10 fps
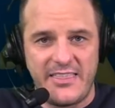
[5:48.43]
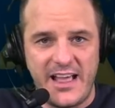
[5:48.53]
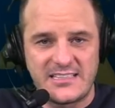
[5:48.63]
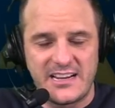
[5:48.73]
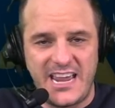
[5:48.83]

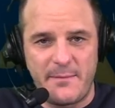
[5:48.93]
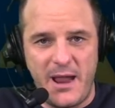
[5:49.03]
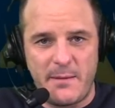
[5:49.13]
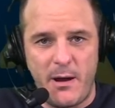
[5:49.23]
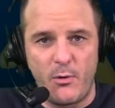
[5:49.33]
that Cade
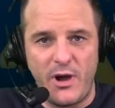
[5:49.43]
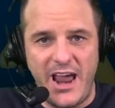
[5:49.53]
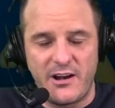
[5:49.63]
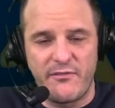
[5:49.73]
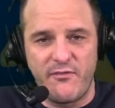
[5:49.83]
McNamara will
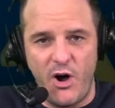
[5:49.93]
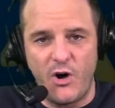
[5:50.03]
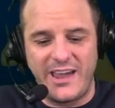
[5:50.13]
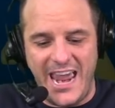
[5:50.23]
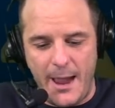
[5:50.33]
enter fall
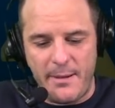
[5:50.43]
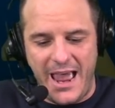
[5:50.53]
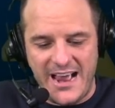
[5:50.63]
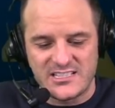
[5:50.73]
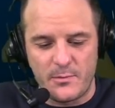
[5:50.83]
camp
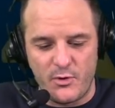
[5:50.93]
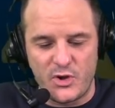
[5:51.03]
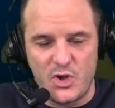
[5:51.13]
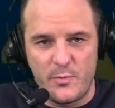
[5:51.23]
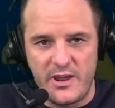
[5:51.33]
as the number one
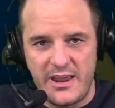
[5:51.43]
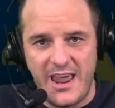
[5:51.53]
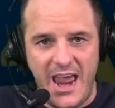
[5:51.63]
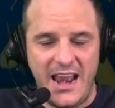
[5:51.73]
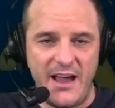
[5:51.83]
QB
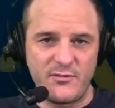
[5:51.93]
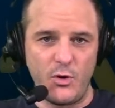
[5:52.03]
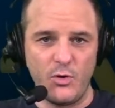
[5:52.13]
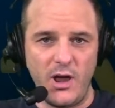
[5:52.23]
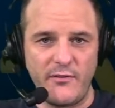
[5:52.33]
and have to
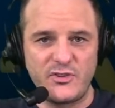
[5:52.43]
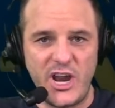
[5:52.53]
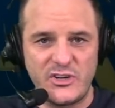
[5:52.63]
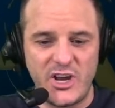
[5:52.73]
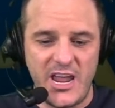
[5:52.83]
hold off
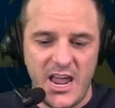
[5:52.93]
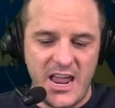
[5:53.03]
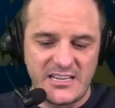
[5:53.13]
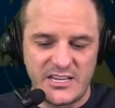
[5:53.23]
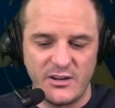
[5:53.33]
J.J.
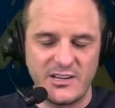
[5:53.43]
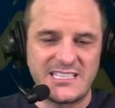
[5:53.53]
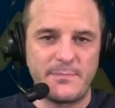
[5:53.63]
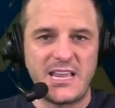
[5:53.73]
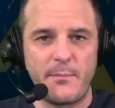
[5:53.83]
until
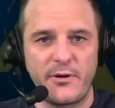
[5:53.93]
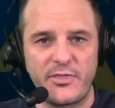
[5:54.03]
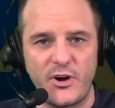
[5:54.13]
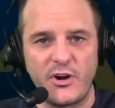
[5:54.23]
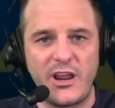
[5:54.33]
September
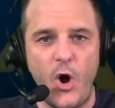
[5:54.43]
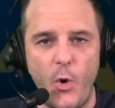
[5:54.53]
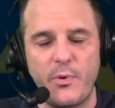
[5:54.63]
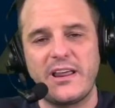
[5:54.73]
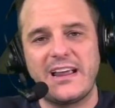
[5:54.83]
3rd
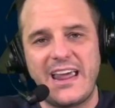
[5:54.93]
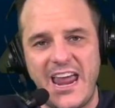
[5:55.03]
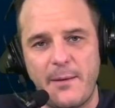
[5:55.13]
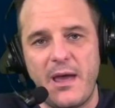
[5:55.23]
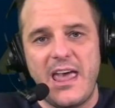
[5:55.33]
opening
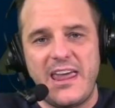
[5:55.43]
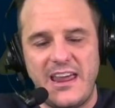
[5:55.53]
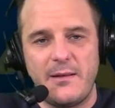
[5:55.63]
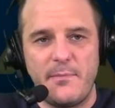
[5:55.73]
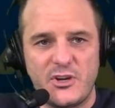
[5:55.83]
game
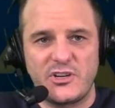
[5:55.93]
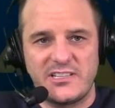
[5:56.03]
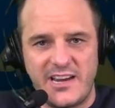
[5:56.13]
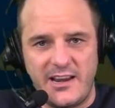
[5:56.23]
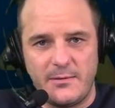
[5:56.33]
in Michigan
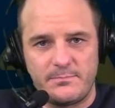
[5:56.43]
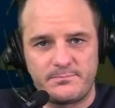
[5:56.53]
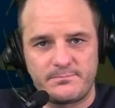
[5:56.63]
Stadium.